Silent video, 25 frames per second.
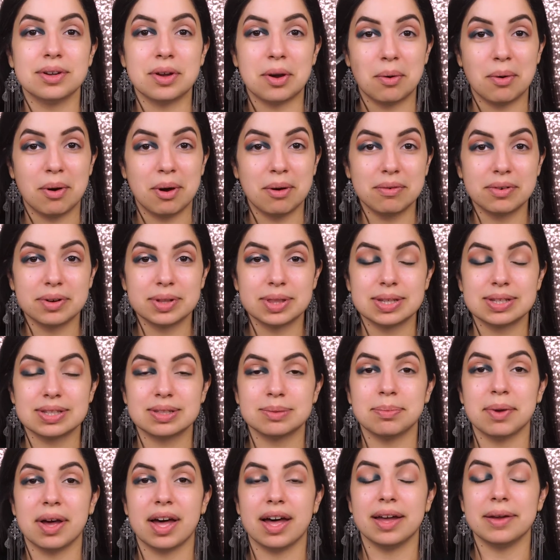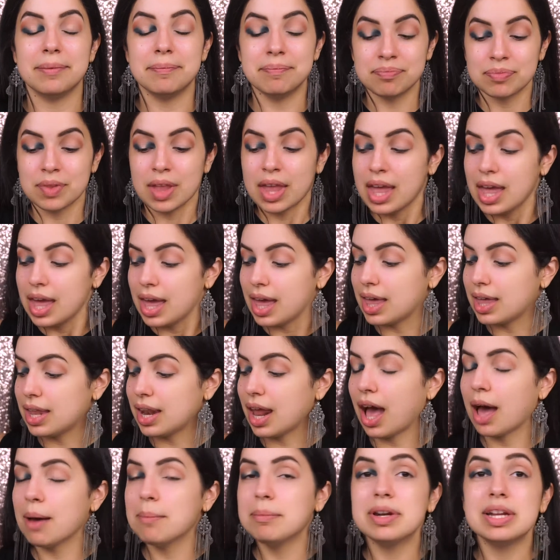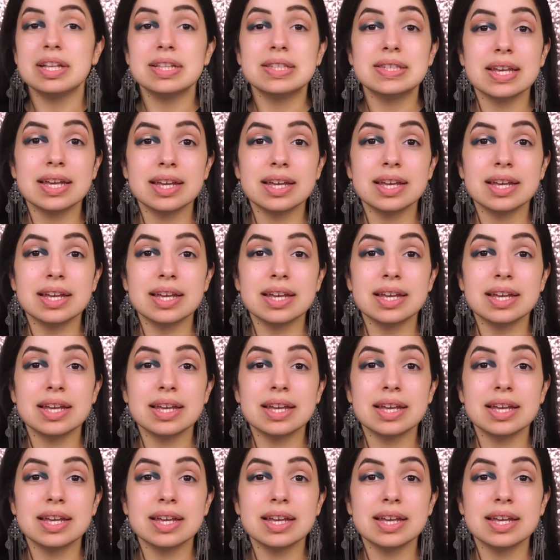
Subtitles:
go over the spot, and I'm gonna